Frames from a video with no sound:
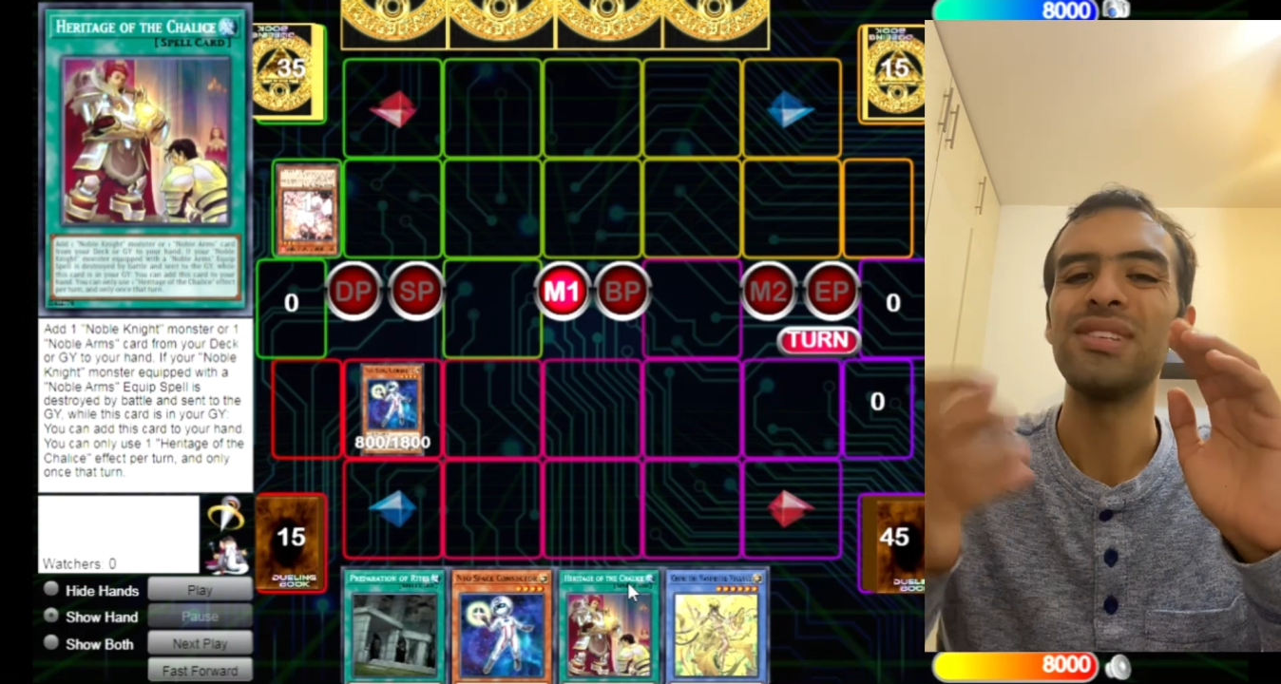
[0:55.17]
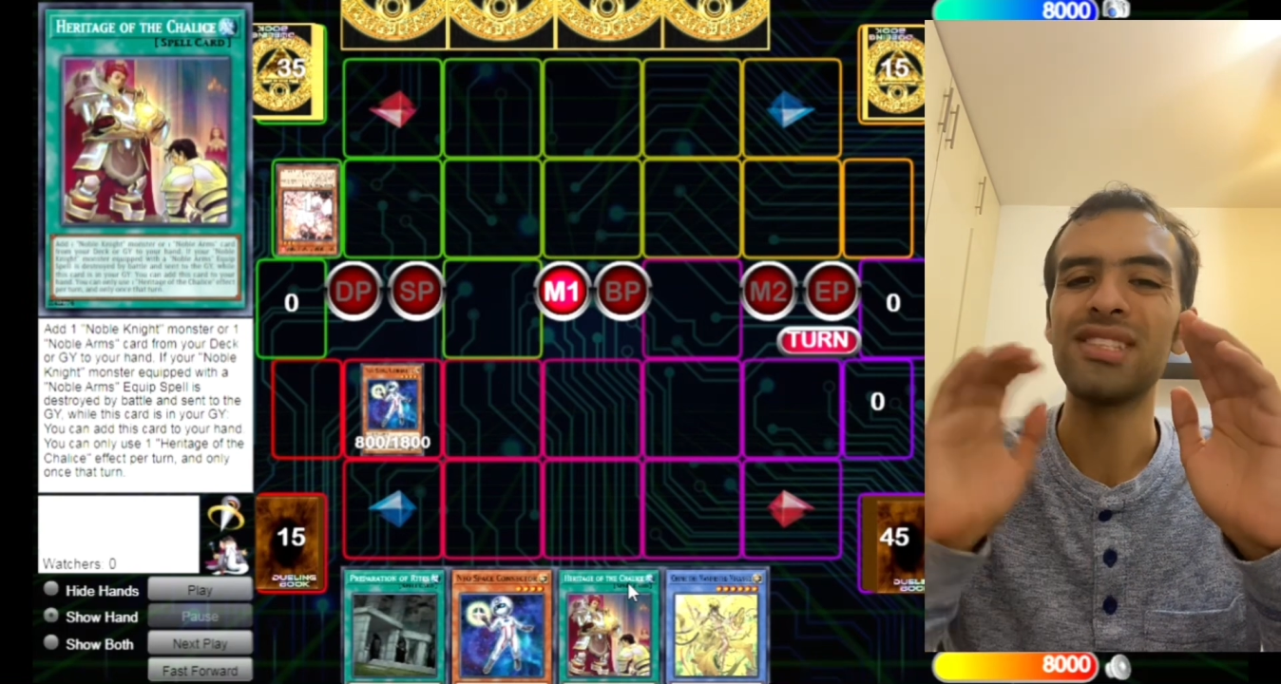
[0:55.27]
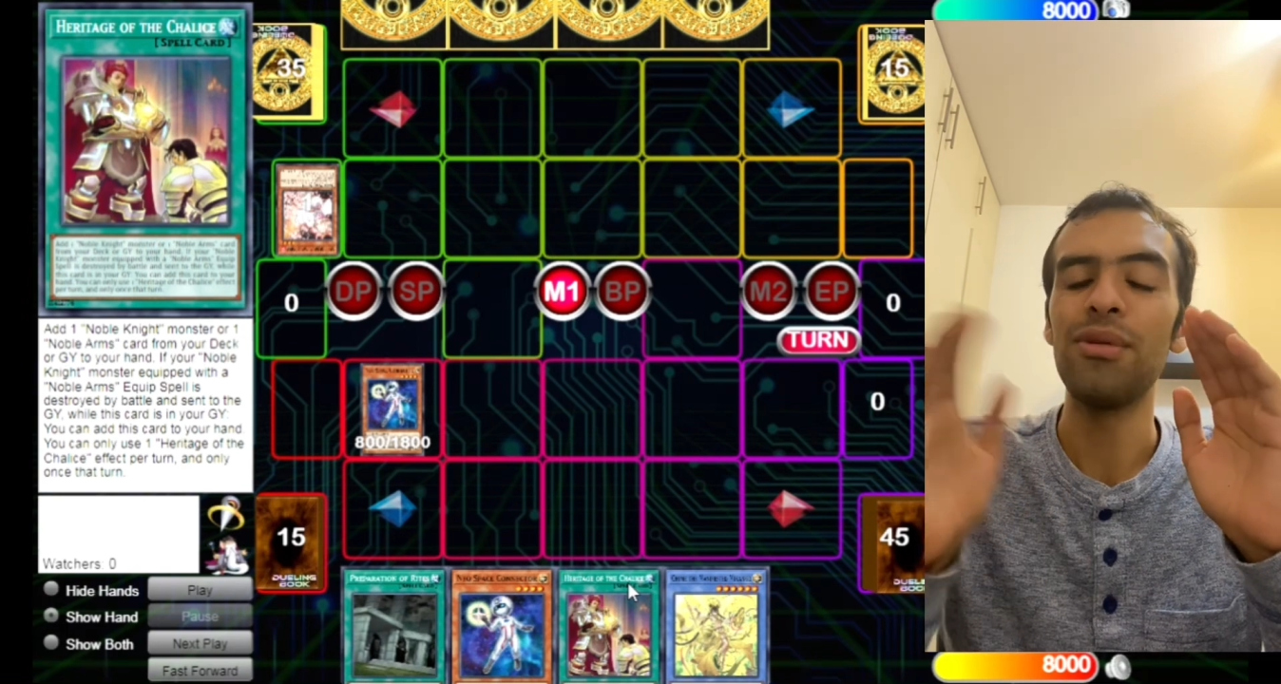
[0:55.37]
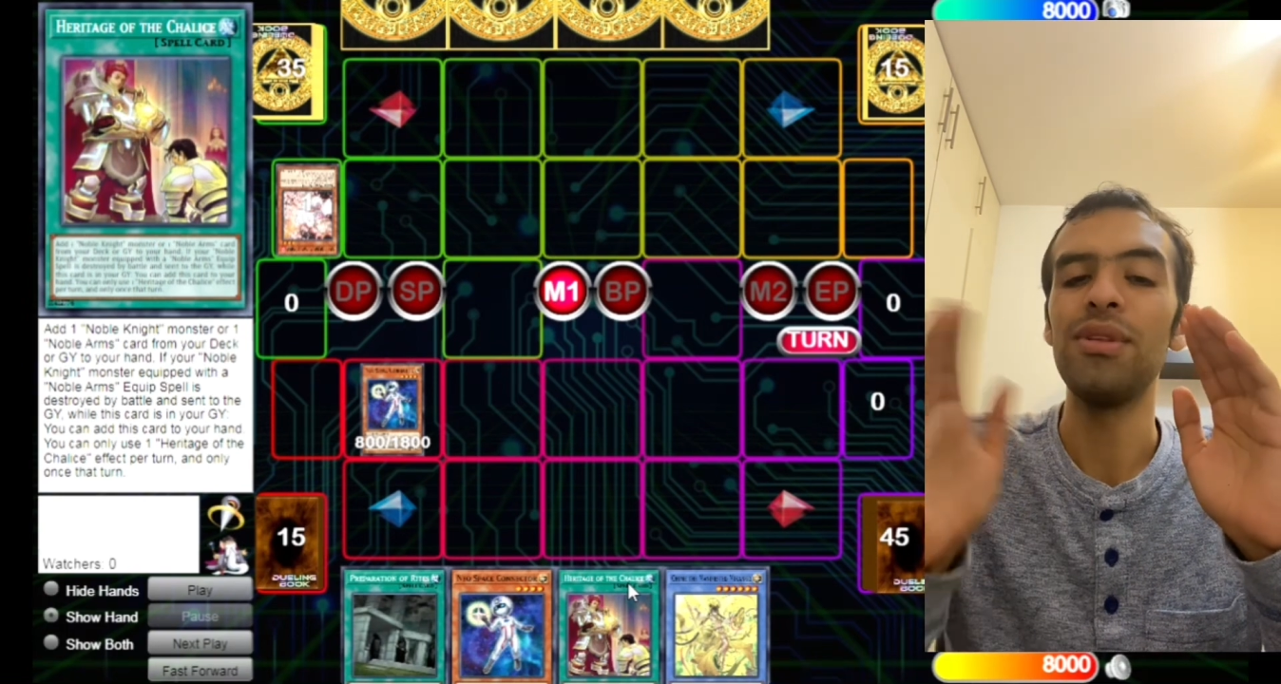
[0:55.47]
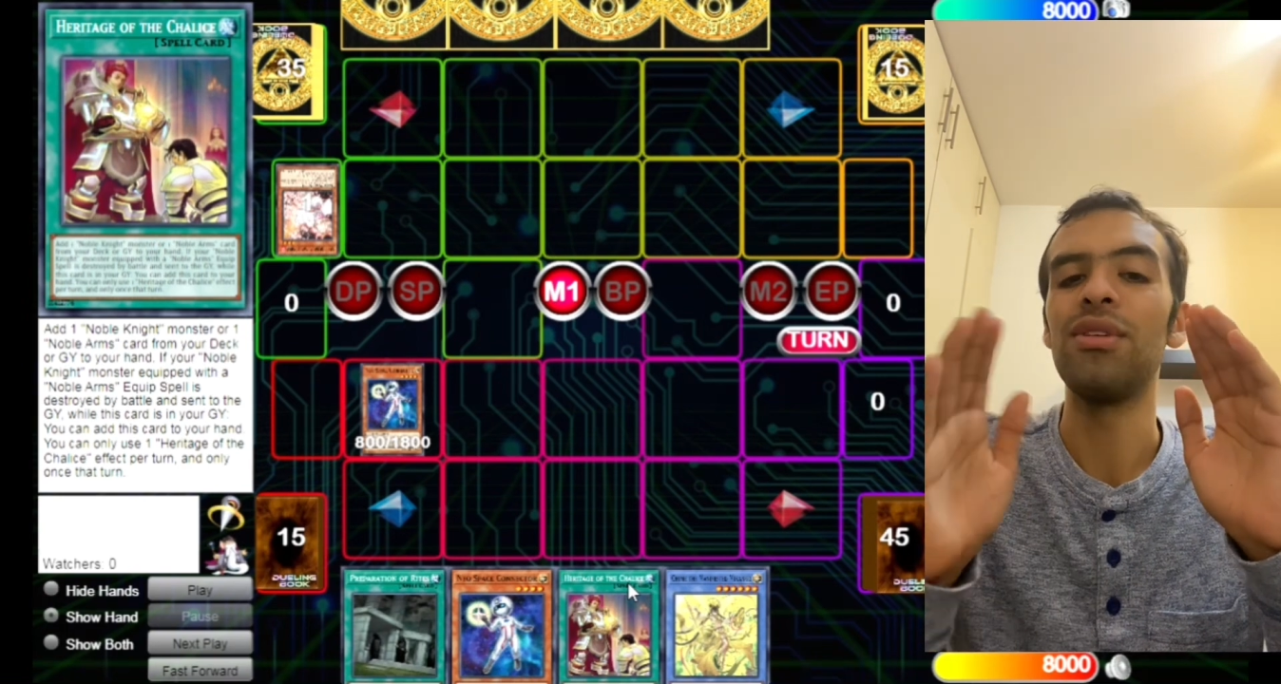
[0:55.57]

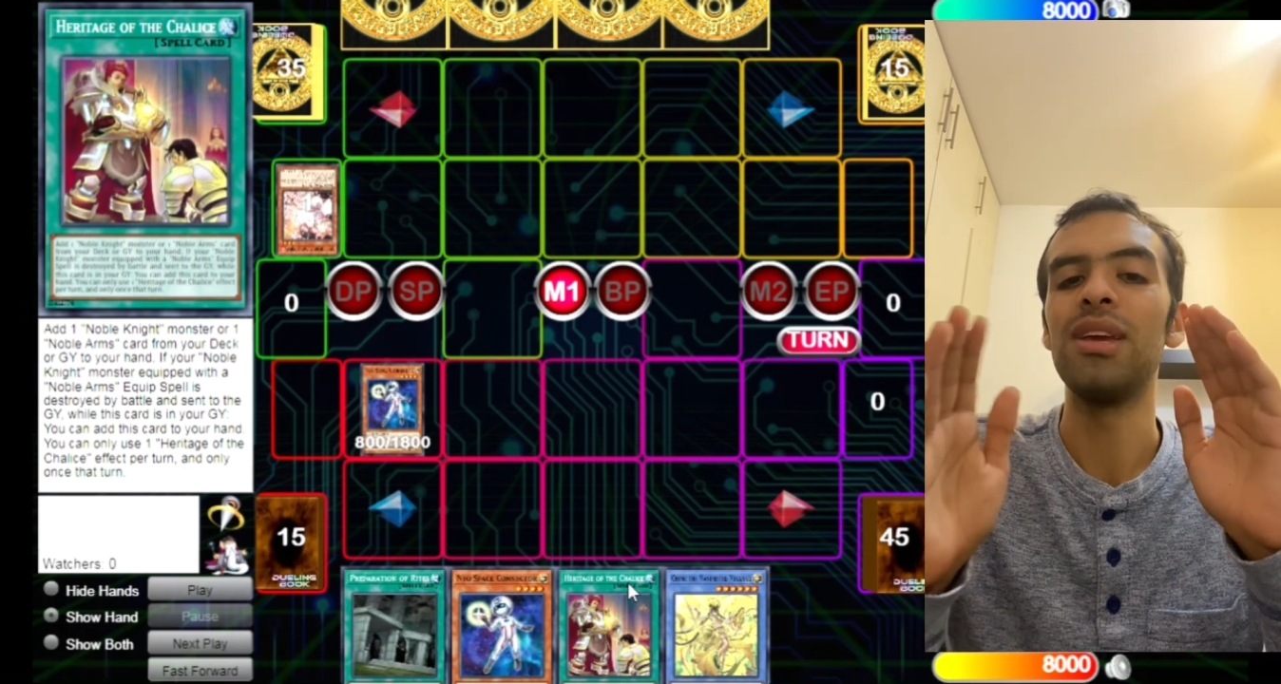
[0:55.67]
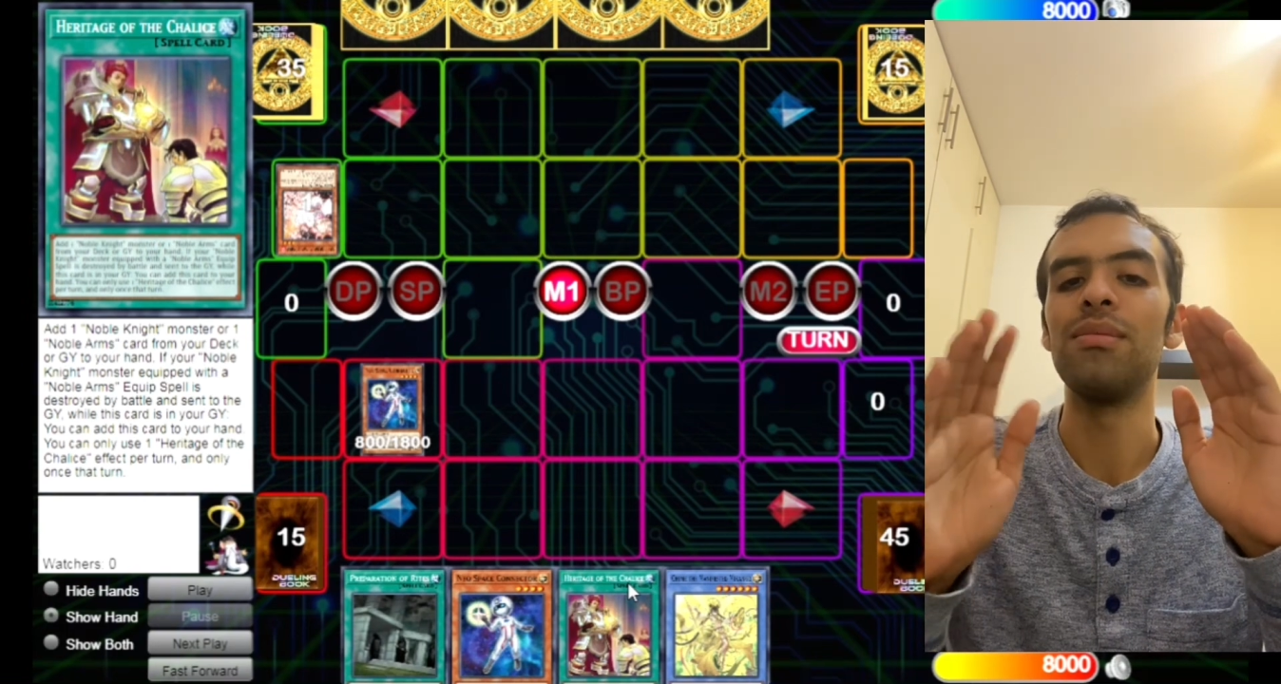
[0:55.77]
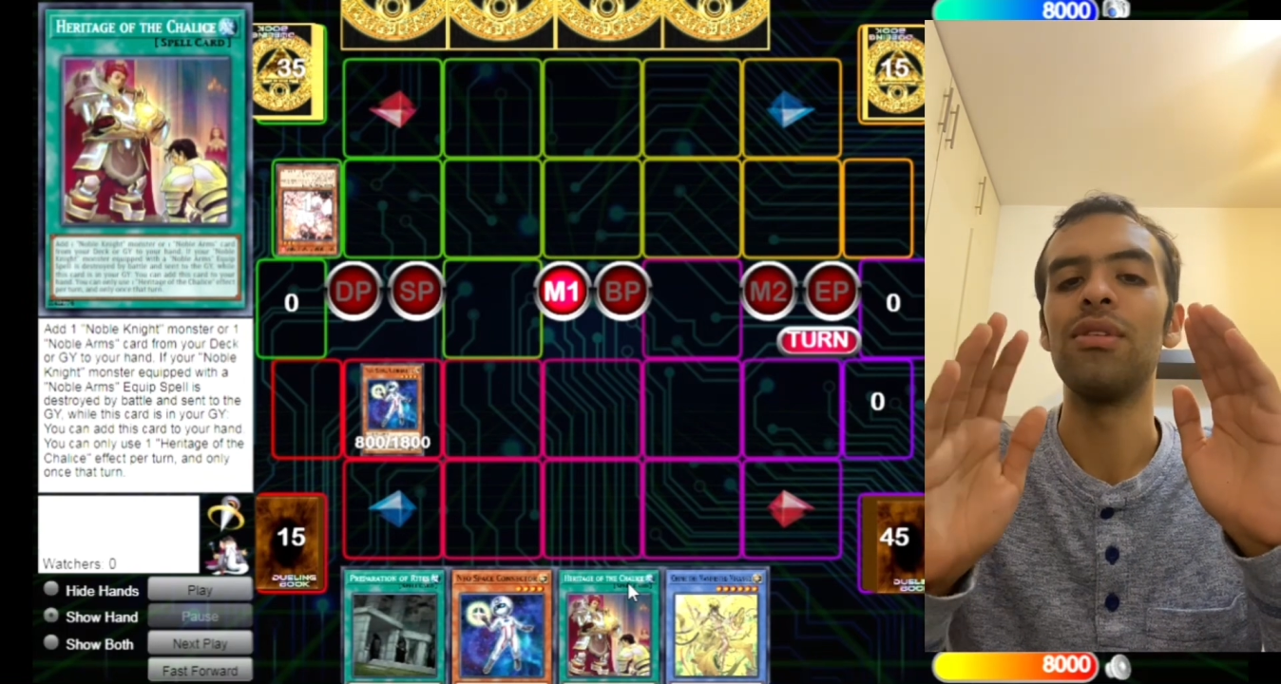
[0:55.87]
start with Ohim.